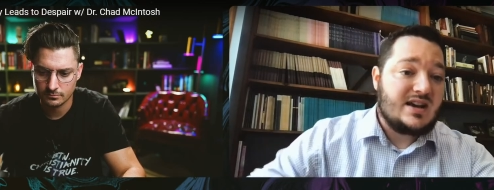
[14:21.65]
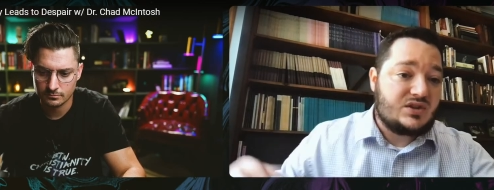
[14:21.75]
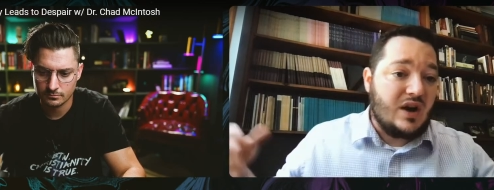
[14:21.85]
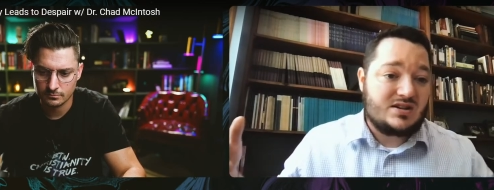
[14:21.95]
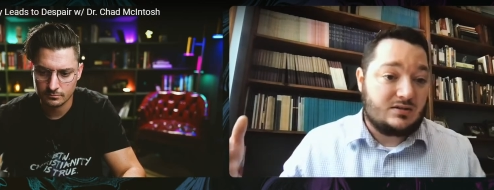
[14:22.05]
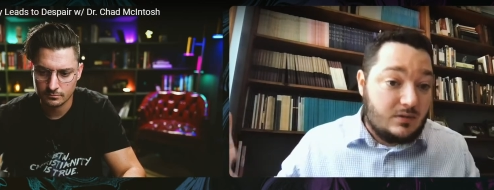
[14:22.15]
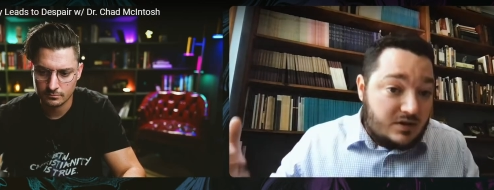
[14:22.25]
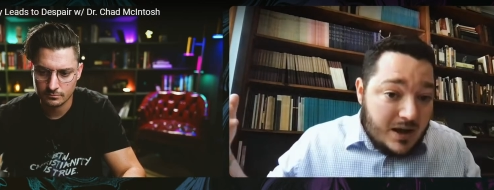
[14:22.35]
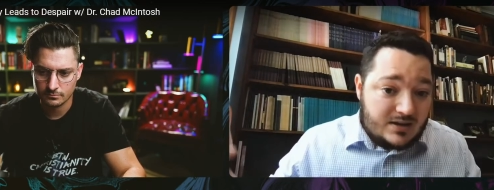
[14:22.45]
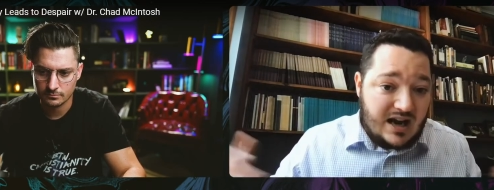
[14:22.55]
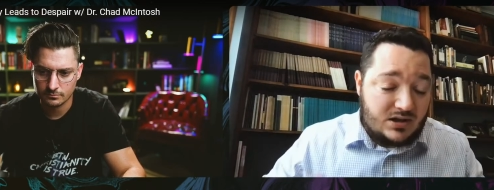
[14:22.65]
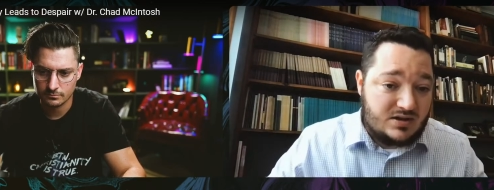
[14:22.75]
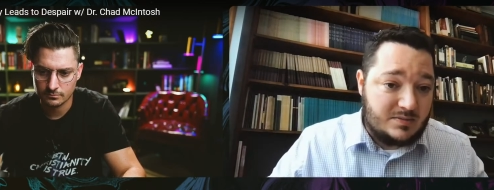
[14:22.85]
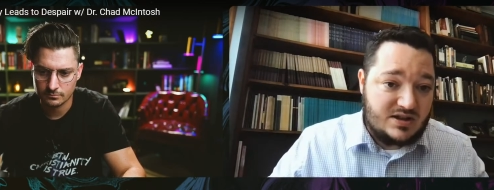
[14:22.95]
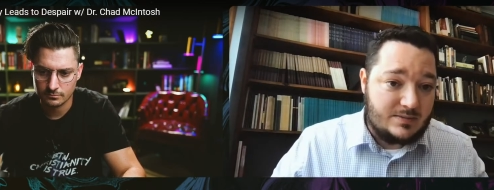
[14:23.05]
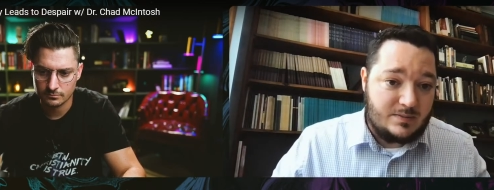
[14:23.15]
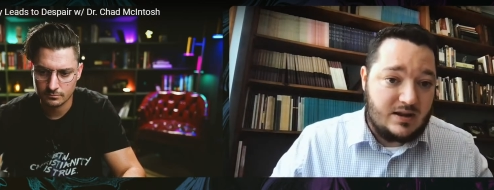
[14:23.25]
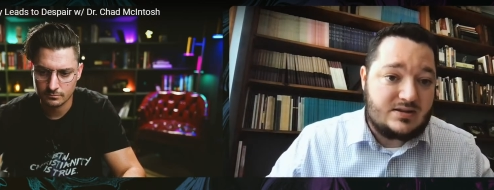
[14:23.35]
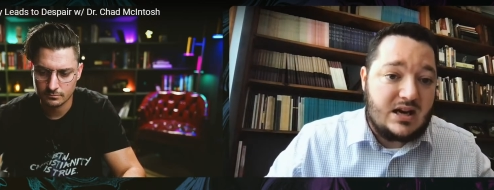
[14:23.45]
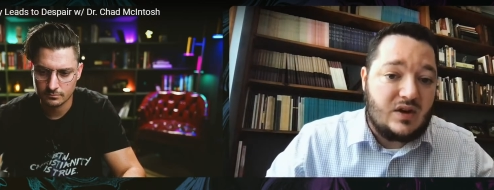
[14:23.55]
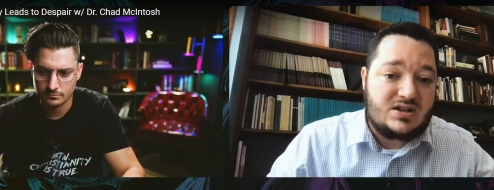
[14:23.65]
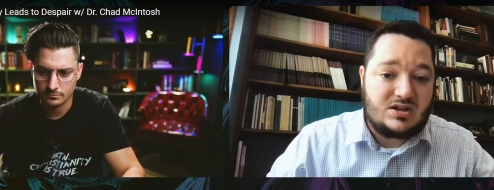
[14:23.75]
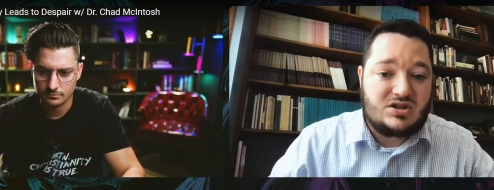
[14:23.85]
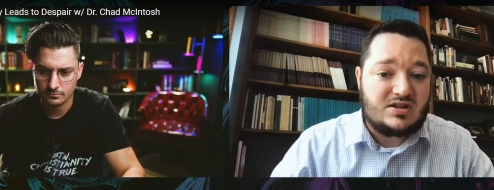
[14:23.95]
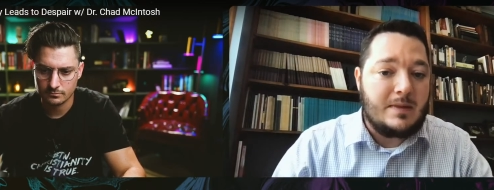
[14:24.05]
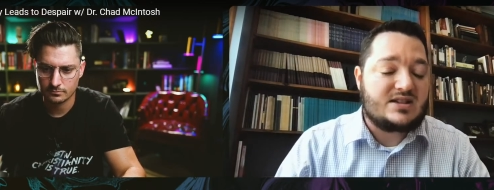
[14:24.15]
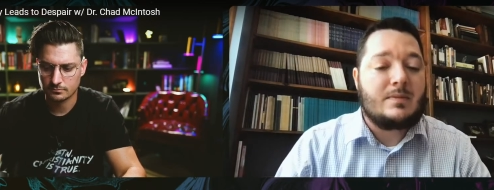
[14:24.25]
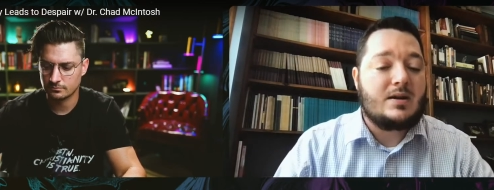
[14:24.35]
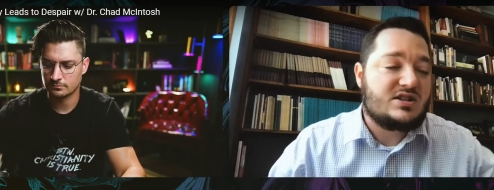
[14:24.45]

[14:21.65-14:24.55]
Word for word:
Speaker 1: Satisficing to me, it seems to me that satisficing is just a maximi-